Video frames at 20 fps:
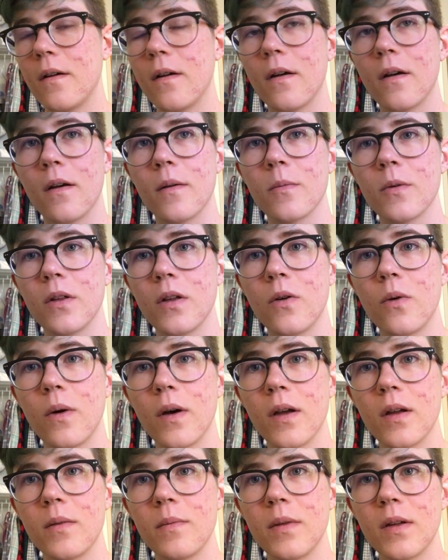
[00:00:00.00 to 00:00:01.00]
Uh, I'm really
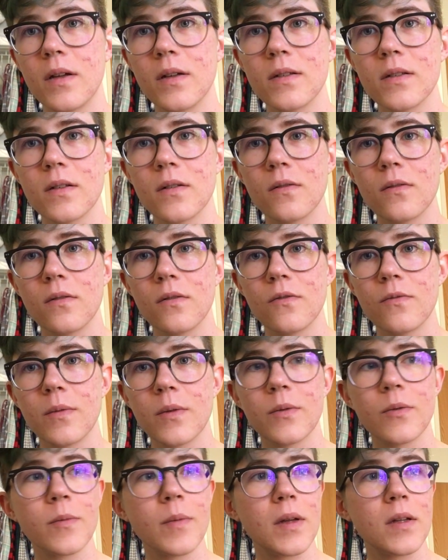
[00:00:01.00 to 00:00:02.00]
quiet because I don't know if
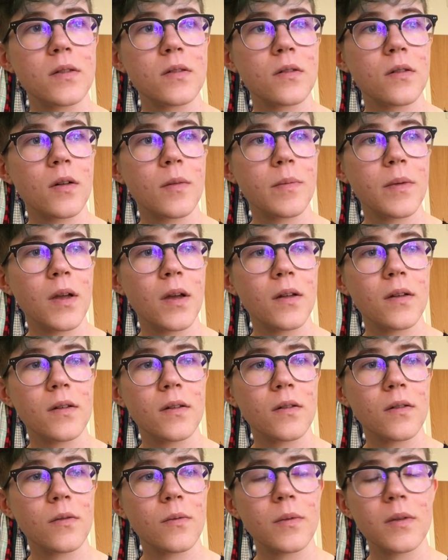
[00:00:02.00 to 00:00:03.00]
my roommates are up yet and
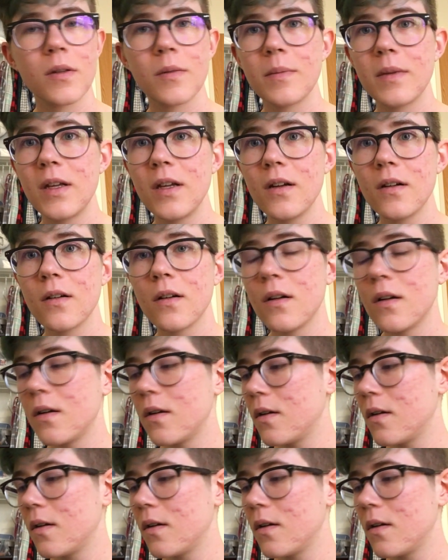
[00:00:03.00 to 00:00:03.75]
I don't want them to hear.